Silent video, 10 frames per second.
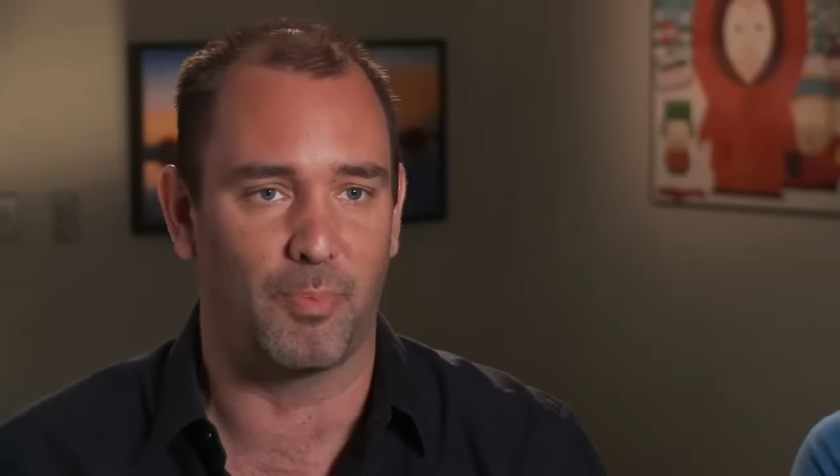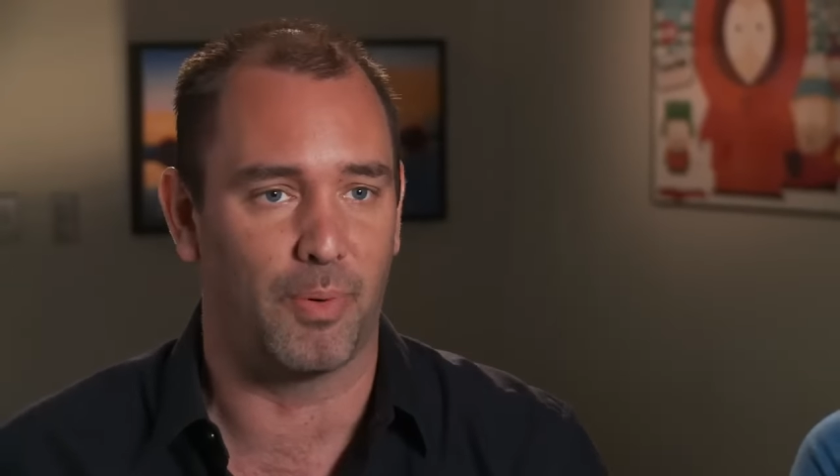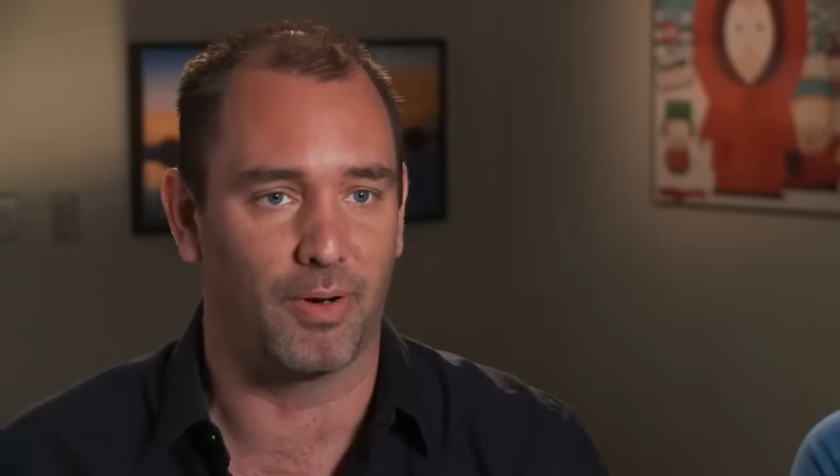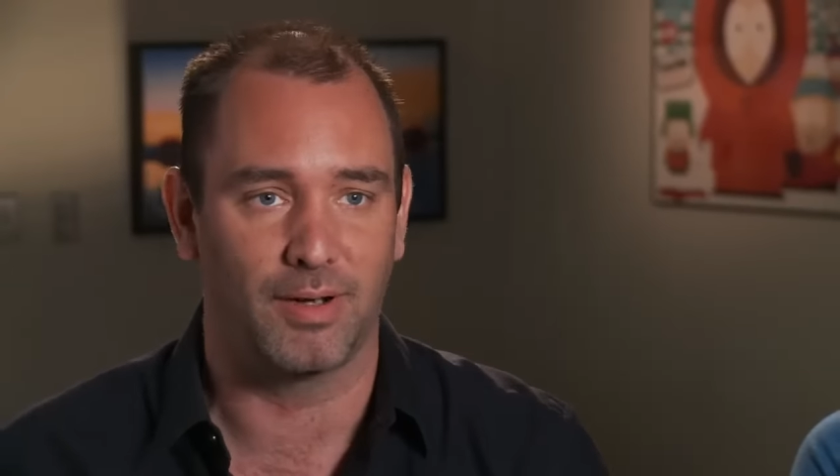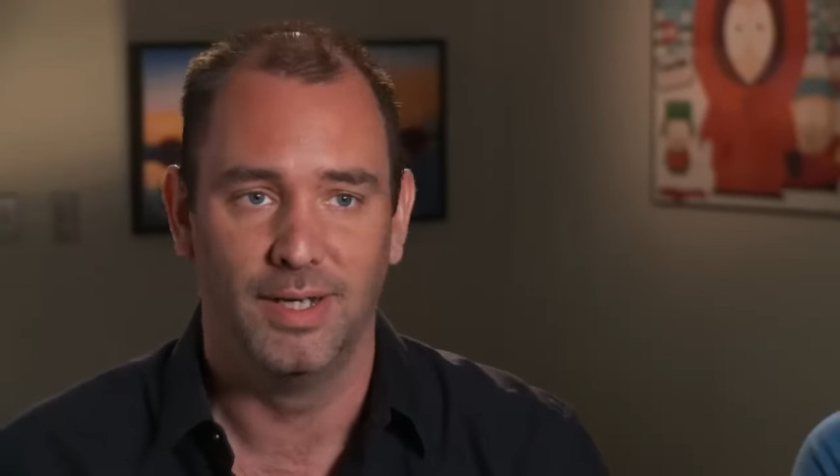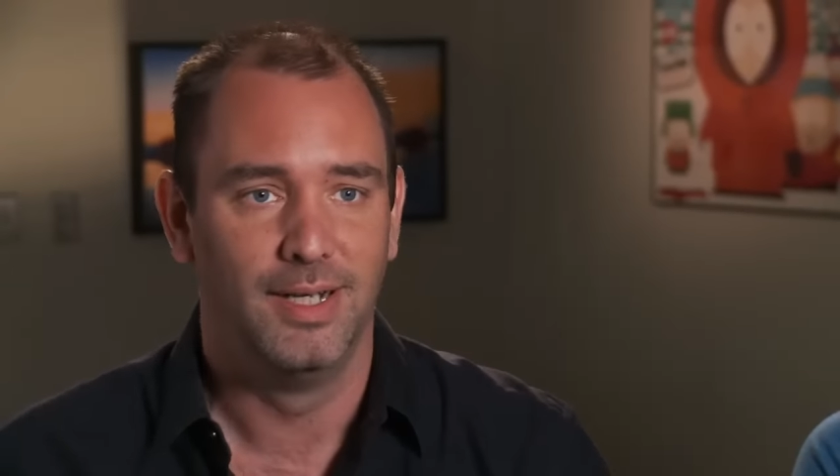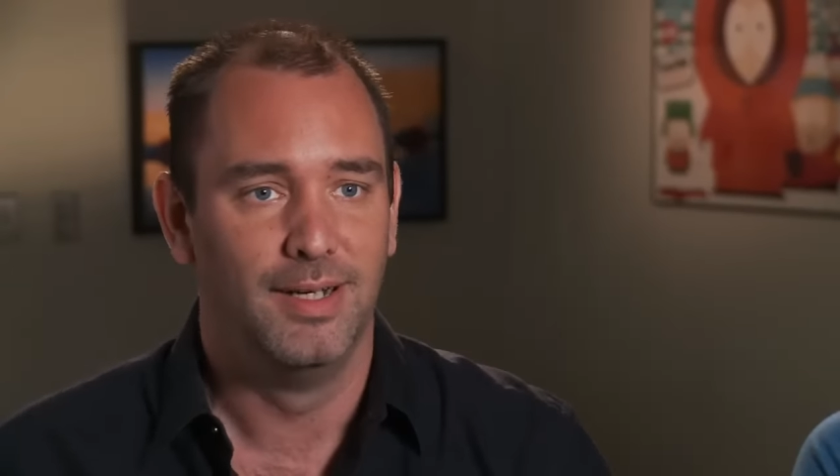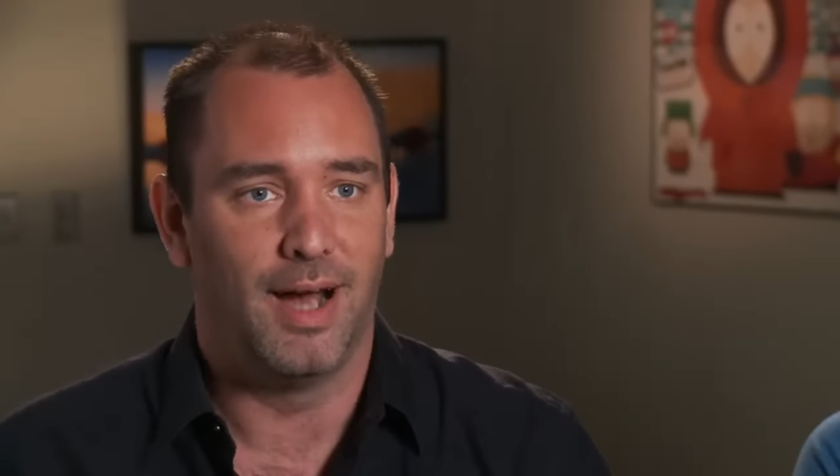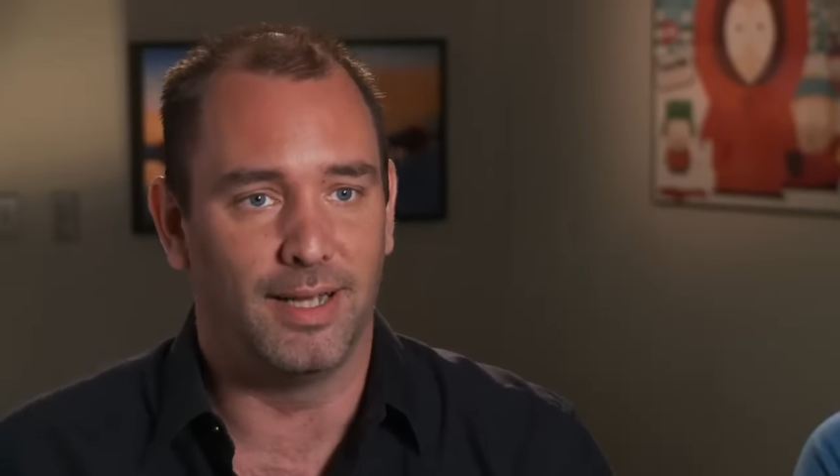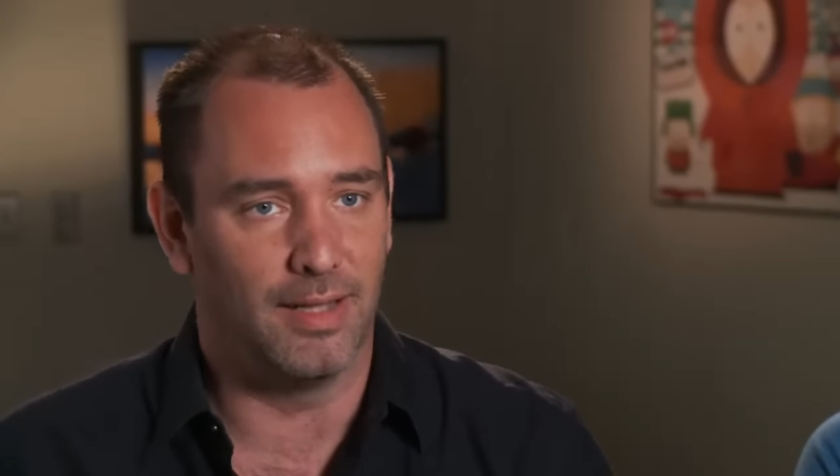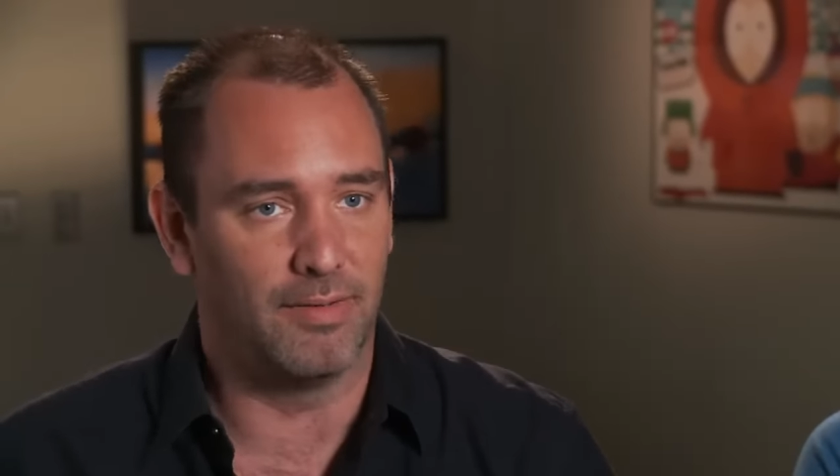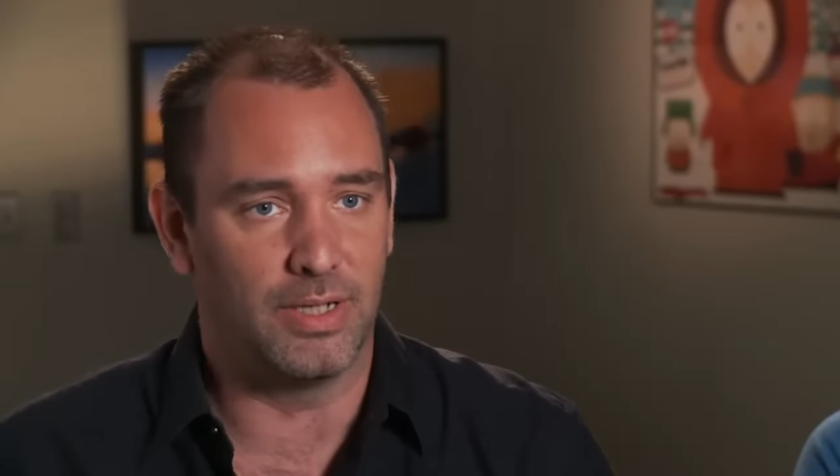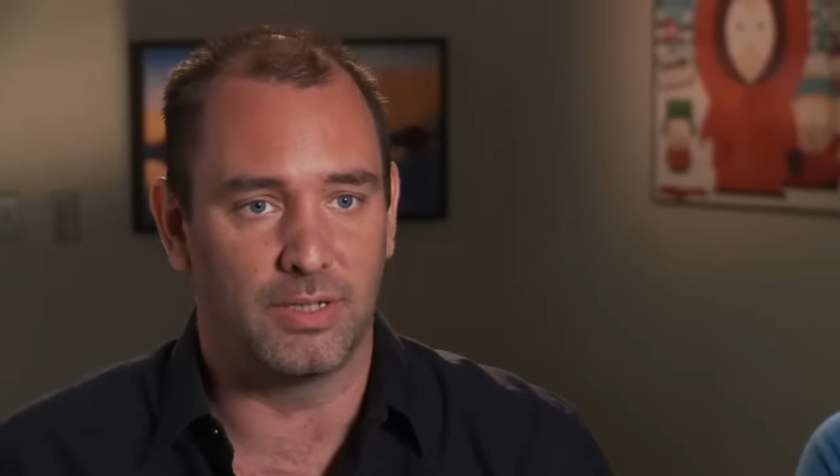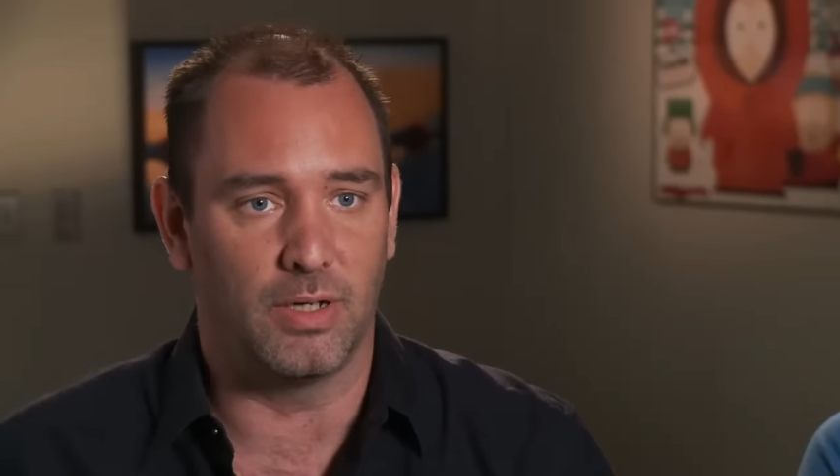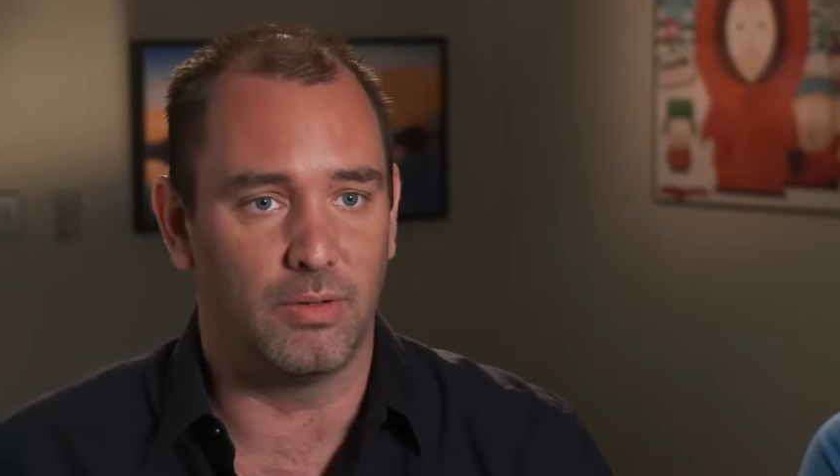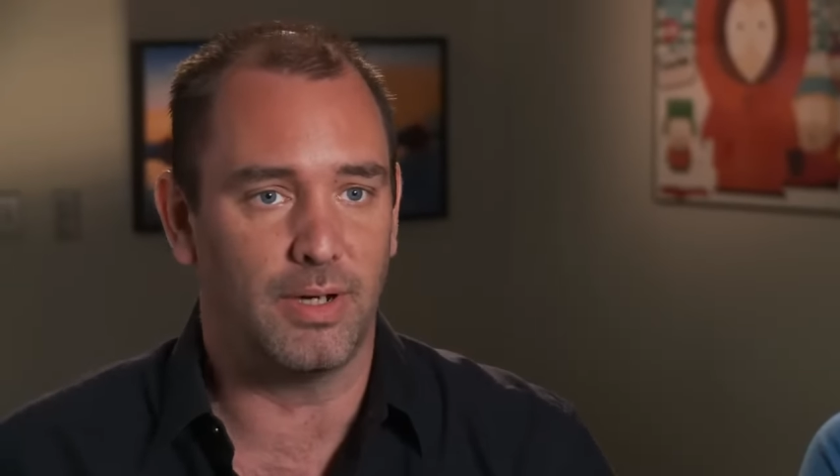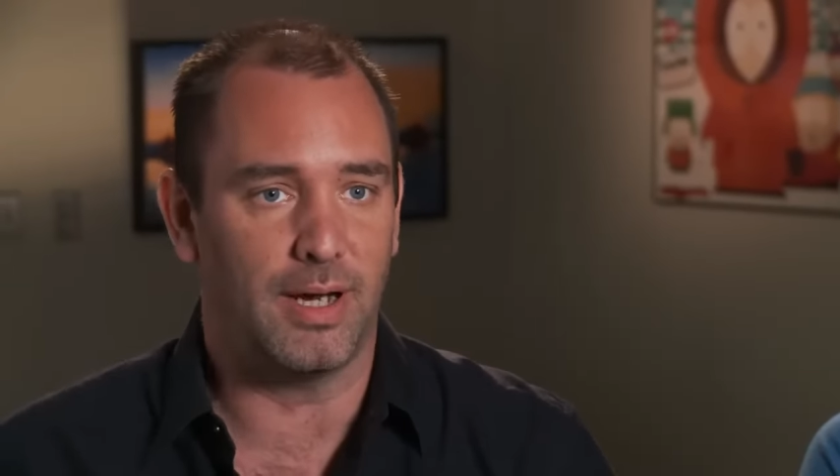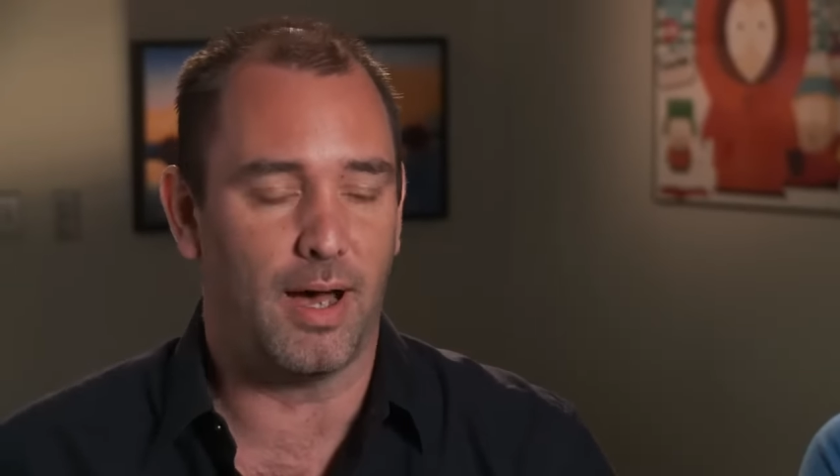Park, I love it. So,